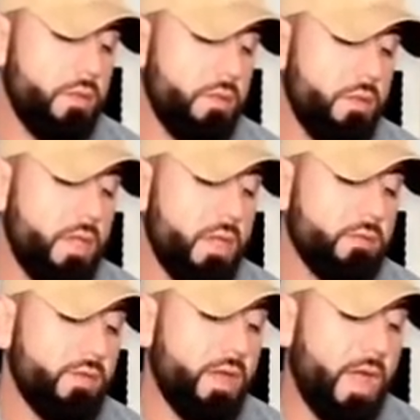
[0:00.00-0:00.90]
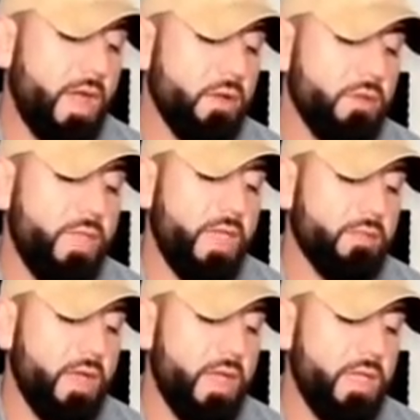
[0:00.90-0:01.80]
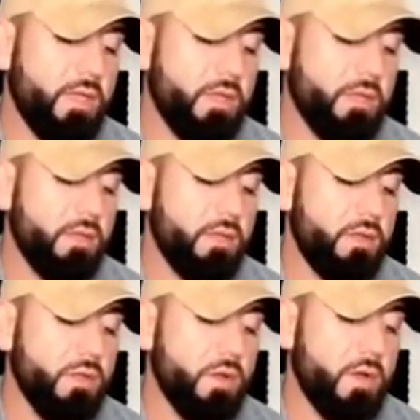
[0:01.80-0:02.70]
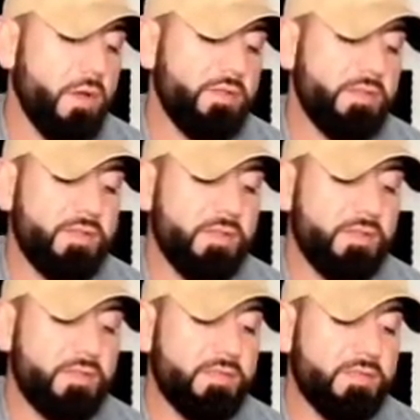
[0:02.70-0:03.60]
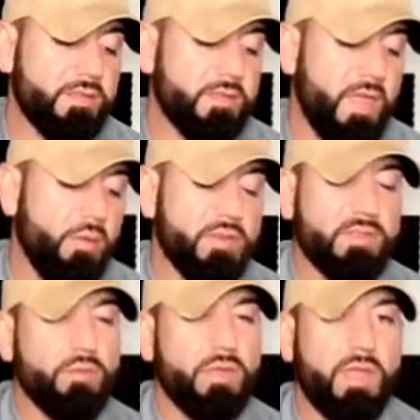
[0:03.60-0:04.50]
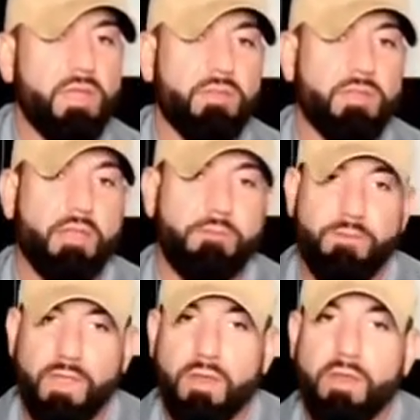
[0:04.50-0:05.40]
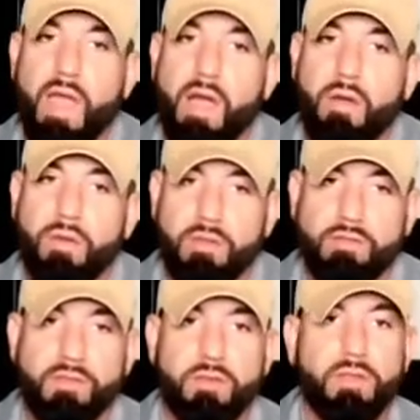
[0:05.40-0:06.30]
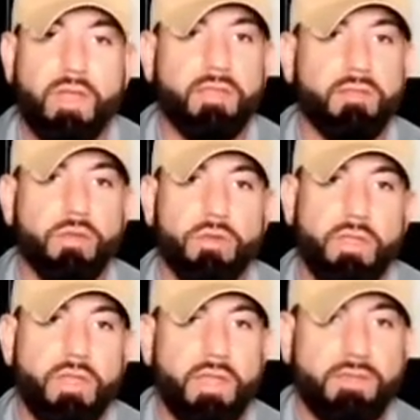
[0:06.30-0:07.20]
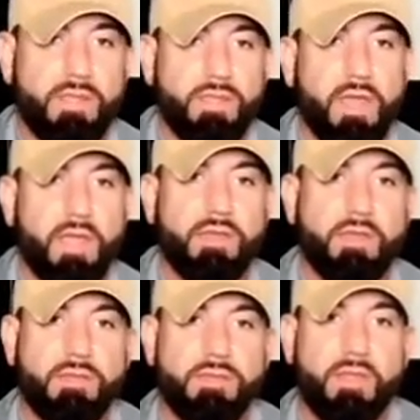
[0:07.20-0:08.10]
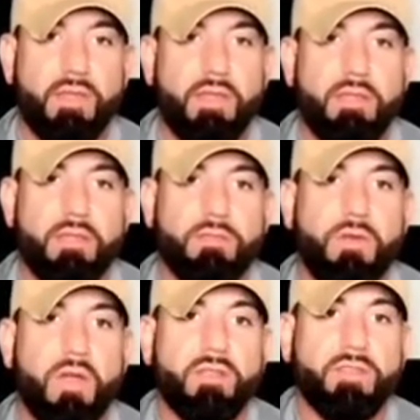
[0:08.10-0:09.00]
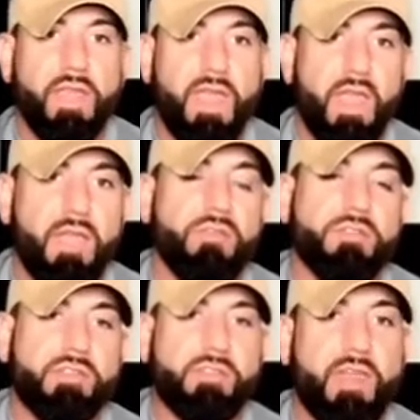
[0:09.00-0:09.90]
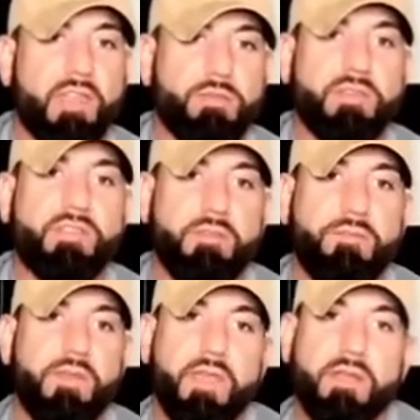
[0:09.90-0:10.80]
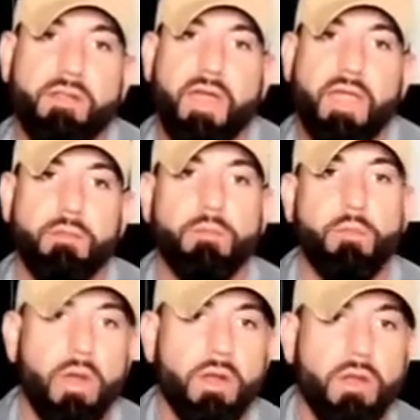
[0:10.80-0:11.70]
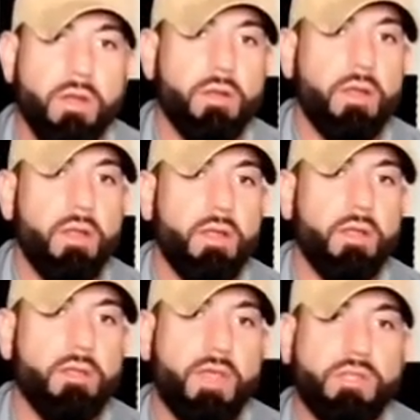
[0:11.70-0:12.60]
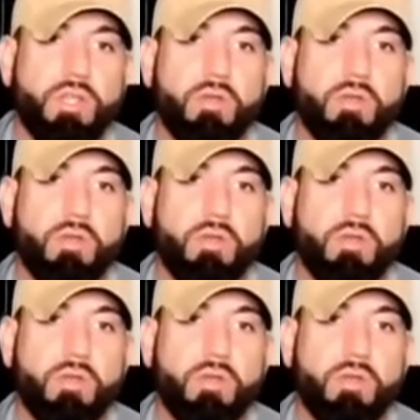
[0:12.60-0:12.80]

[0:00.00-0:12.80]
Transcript: Yeah. So I heard that like, Huntington's like wasn't really even like figured out until like the early 1990s as far as like, hey, there's this like specific like marker that shows